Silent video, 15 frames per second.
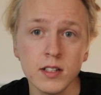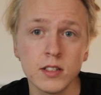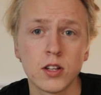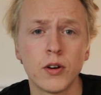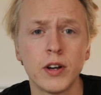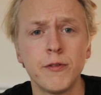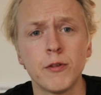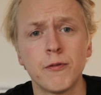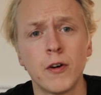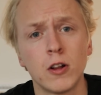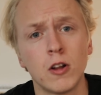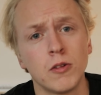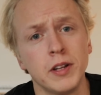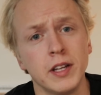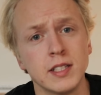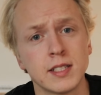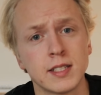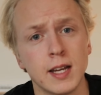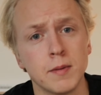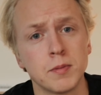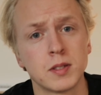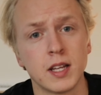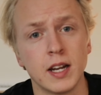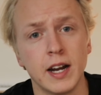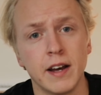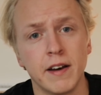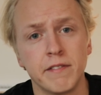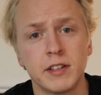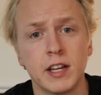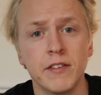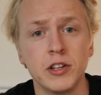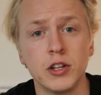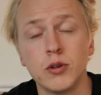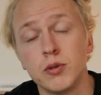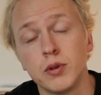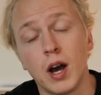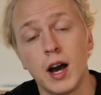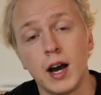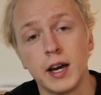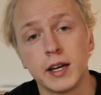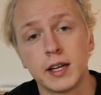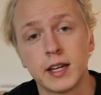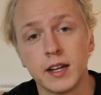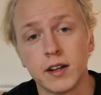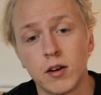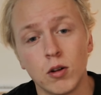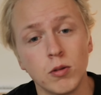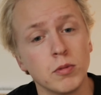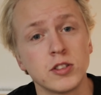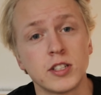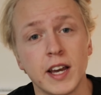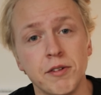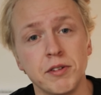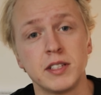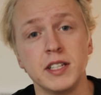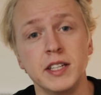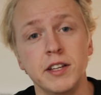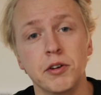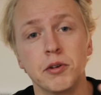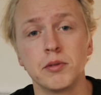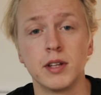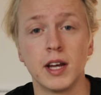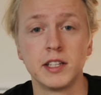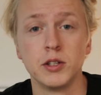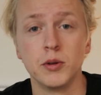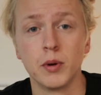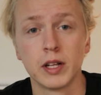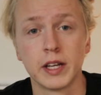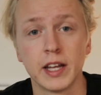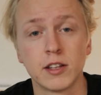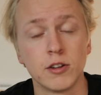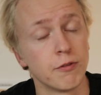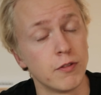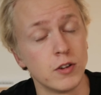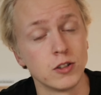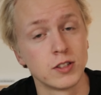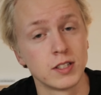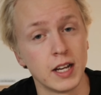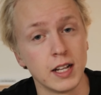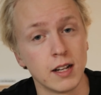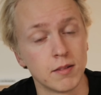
So if you follow these steps that I have given you, I can almost guarantee you that you will get your first sale.